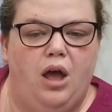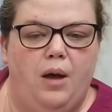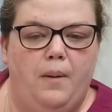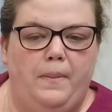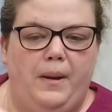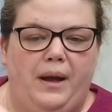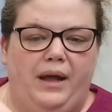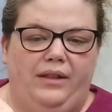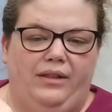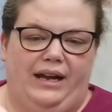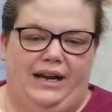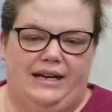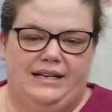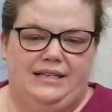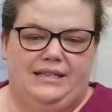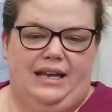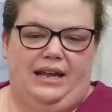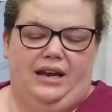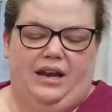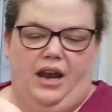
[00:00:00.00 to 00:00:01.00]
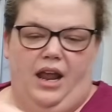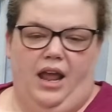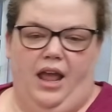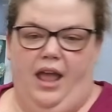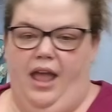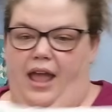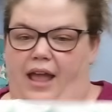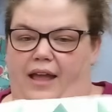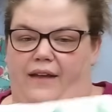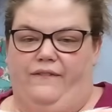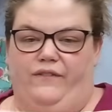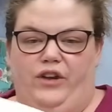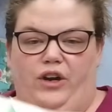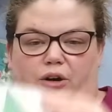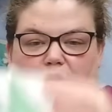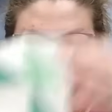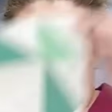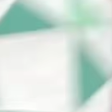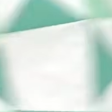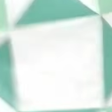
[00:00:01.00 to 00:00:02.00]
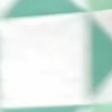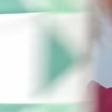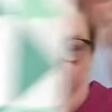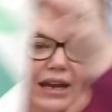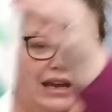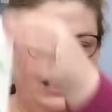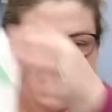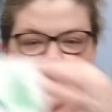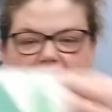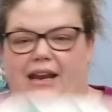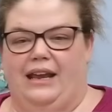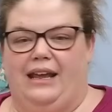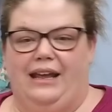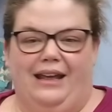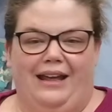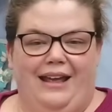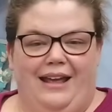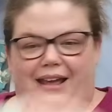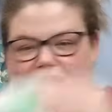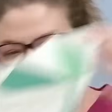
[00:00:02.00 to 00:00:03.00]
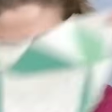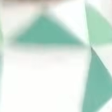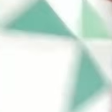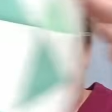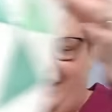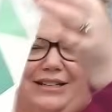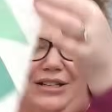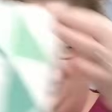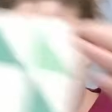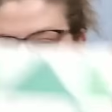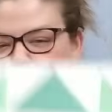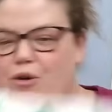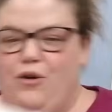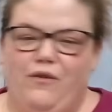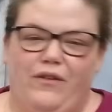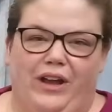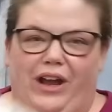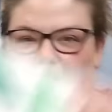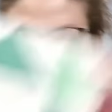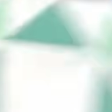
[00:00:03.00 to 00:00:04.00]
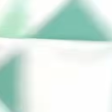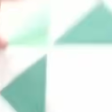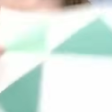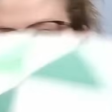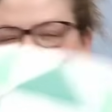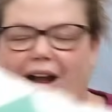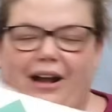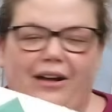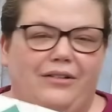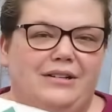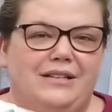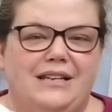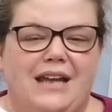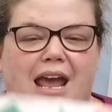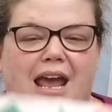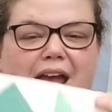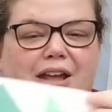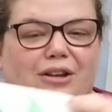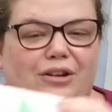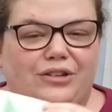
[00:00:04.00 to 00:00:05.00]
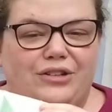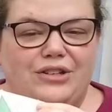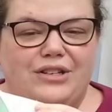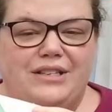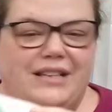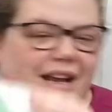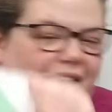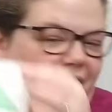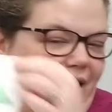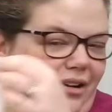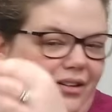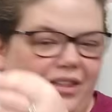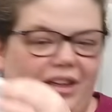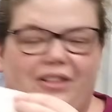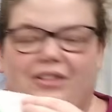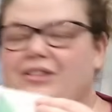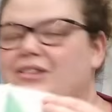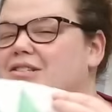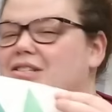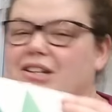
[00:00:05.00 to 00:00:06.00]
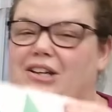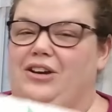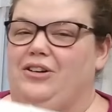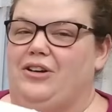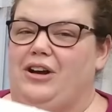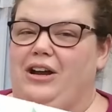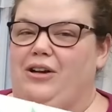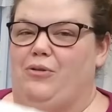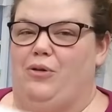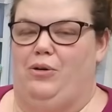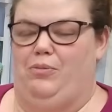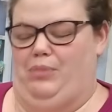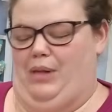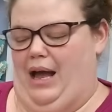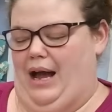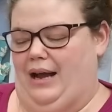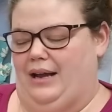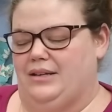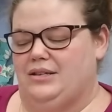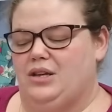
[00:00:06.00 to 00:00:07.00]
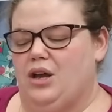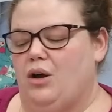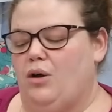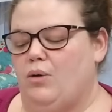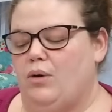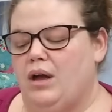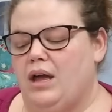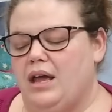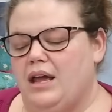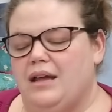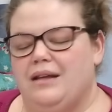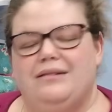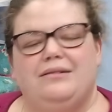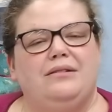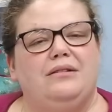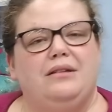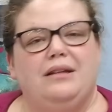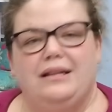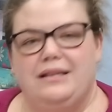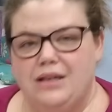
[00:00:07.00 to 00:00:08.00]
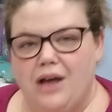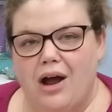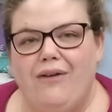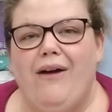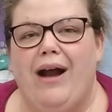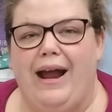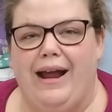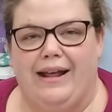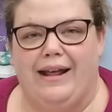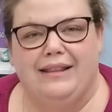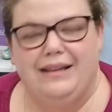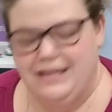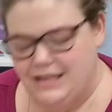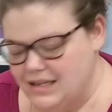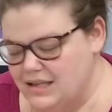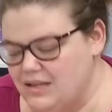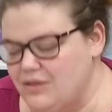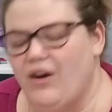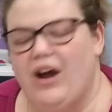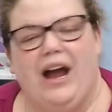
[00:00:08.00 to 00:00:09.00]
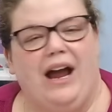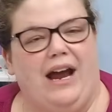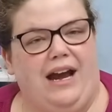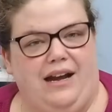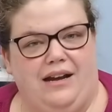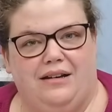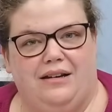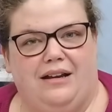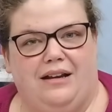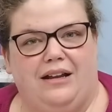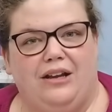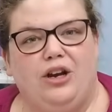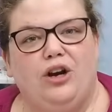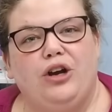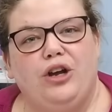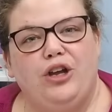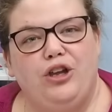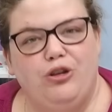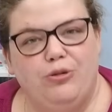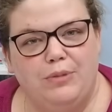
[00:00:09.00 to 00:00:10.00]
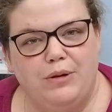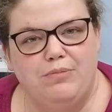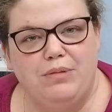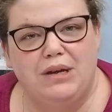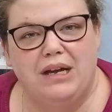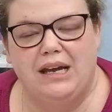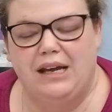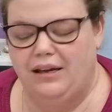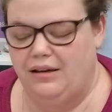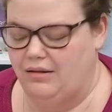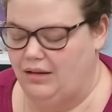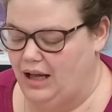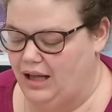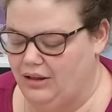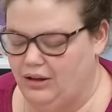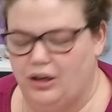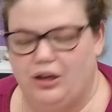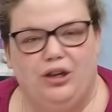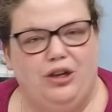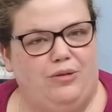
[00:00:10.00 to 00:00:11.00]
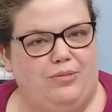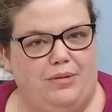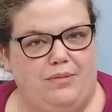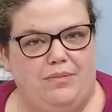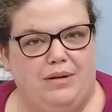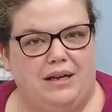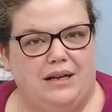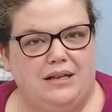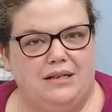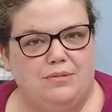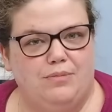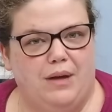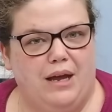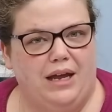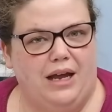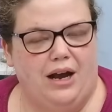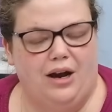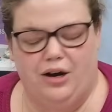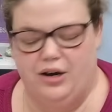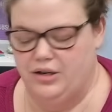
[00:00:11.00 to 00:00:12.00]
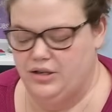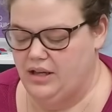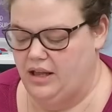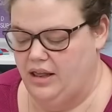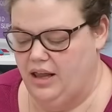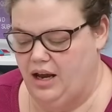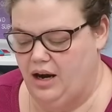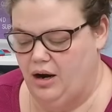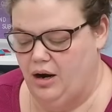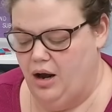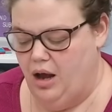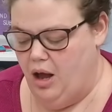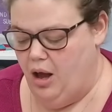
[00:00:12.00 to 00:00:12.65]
But like I said, if you're looking at it and it's moving all around, you'll just say, oh, that looks like a great quilt block. So it's all right. This is fine. You're a human being, and little human beings make errors and their